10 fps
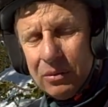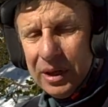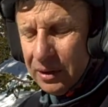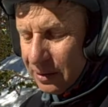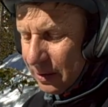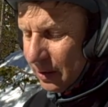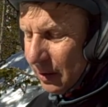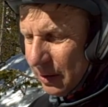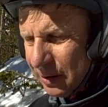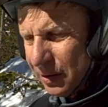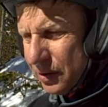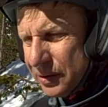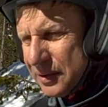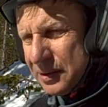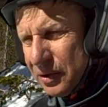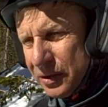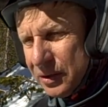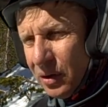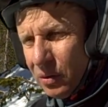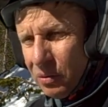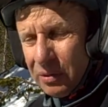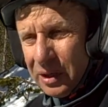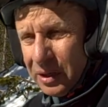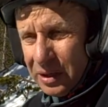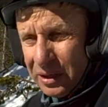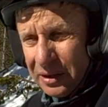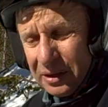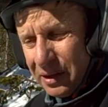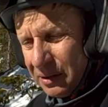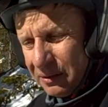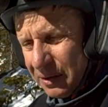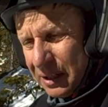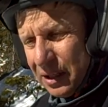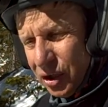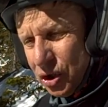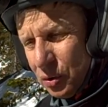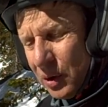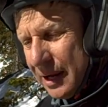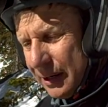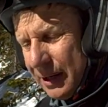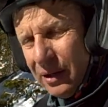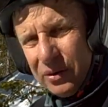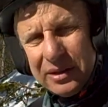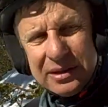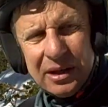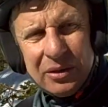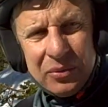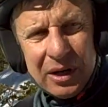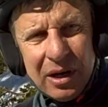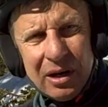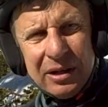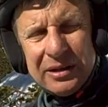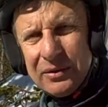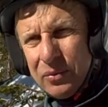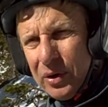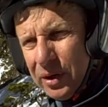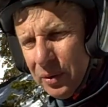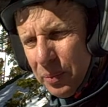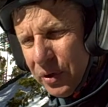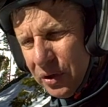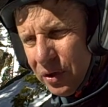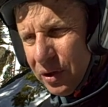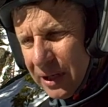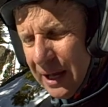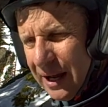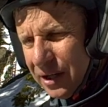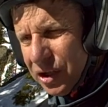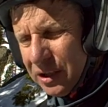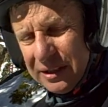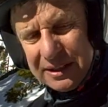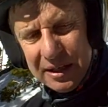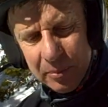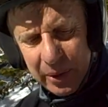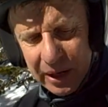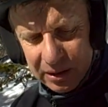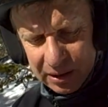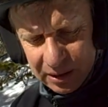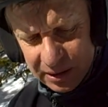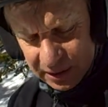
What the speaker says: Well, there's no... The issue right now is that regardless of where you put your cash, it's in peril.